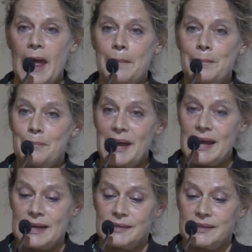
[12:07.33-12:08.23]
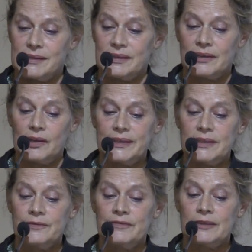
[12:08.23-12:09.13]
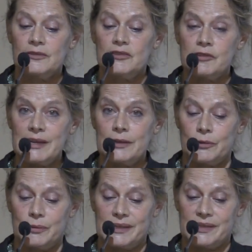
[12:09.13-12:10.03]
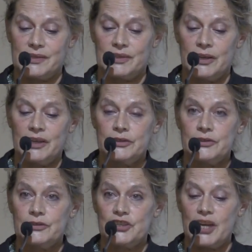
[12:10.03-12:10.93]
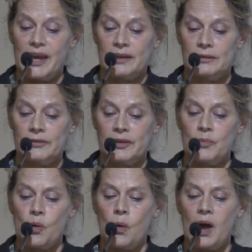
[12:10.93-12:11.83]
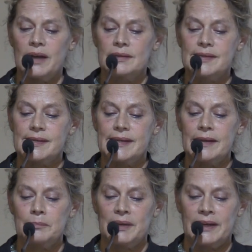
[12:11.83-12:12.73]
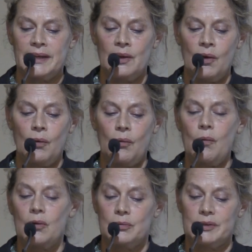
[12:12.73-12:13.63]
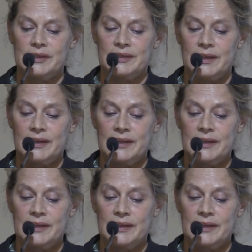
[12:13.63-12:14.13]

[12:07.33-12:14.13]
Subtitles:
at best a kind of ventriloquist to channel the more unseemly, awkward,